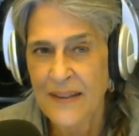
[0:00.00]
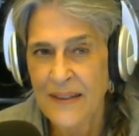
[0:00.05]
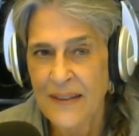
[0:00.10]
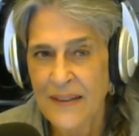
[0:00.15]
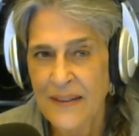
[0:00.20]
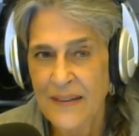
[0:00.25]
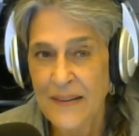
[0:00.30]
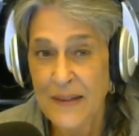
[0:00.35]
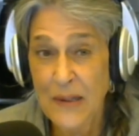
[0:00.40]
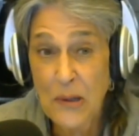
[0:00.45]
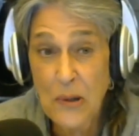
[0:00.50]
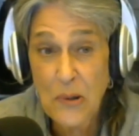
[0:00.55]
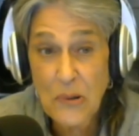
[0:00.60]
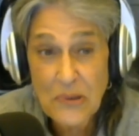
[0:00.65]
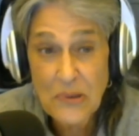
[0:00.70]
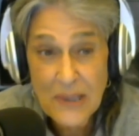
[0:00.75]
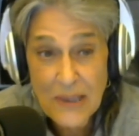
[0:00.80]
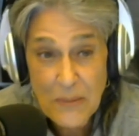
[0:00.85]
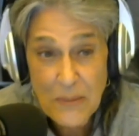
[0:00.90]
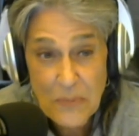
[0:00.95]
the
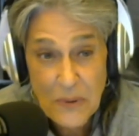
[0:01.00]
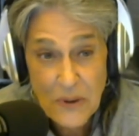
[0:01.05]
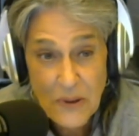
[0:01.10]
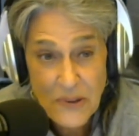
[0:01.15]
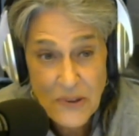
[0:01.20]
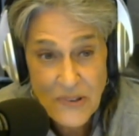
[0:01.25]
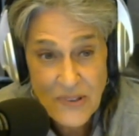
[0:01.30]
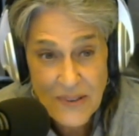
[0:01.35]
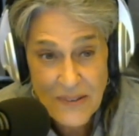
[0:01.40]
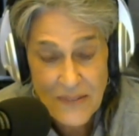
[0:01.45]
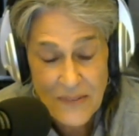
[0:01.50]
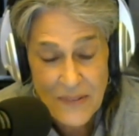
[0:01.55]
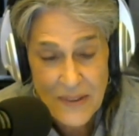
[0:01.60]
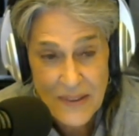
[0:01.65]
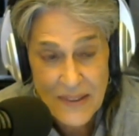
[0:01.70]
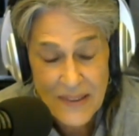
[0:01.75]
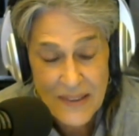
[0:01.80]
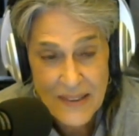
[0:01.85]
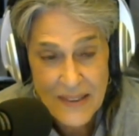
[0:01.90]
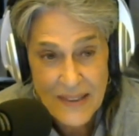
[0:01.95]
only person
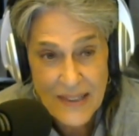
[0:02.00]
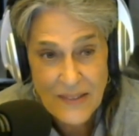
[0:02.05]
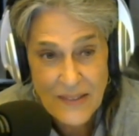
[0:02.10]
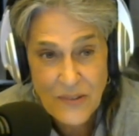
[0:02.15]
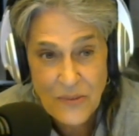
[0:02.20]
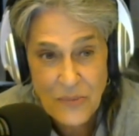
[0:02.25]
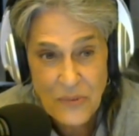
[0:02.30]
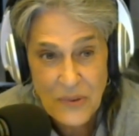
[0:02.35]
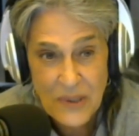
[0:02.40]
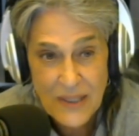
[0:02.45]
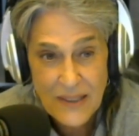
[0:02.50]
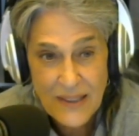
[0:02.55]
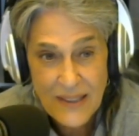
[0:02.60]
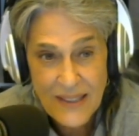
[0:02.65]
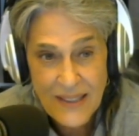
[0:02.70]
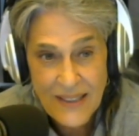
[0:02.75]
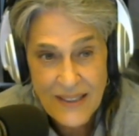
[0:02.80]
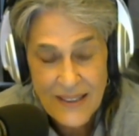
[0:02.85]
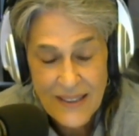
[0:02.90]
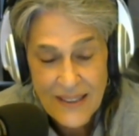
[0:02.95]
that's
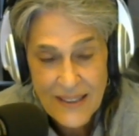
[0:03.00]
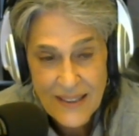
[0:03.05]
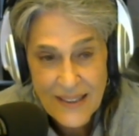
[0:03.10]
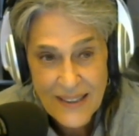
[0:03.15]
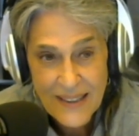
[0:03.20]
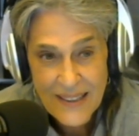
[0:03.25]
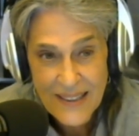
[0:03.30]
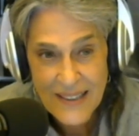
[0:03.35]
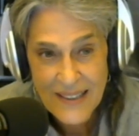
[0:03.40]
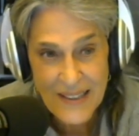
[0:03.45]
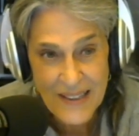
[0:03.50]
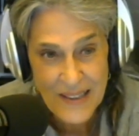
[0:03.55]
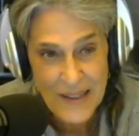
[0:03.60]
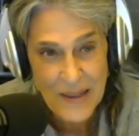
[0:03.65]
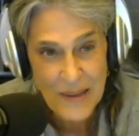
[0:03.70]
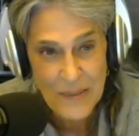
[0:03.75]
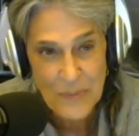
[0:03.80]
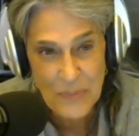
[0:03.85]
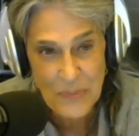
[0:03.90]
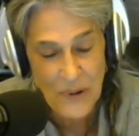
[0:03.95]
really
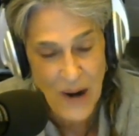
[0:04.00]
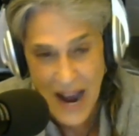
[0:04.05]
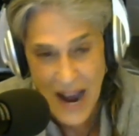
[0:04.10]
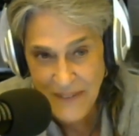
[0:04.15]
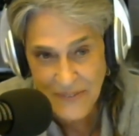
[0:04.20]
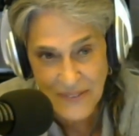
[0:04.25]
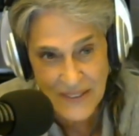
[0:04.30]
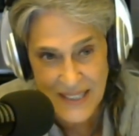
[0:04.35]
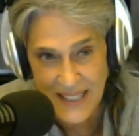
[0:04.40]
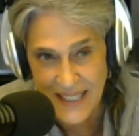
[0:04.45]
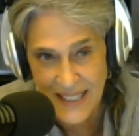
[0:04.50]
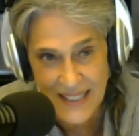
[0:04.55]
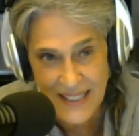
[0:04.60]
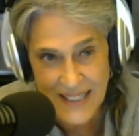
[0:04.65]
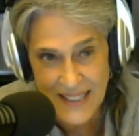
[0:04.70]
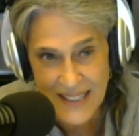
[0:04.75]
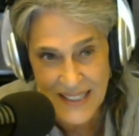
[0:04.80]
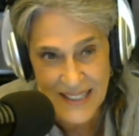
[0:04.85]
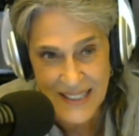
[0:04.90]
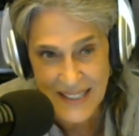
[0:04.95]
profiting
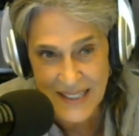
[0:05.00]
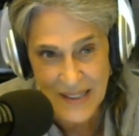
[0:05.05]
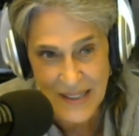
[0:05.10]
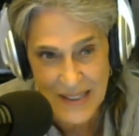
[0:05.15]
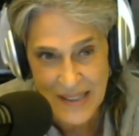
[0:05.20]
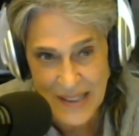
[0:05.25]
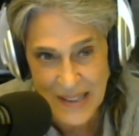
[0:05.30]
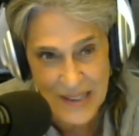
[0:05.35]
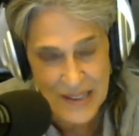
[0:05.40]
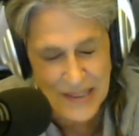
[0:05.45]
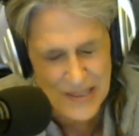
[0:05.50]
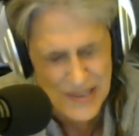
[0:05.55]
is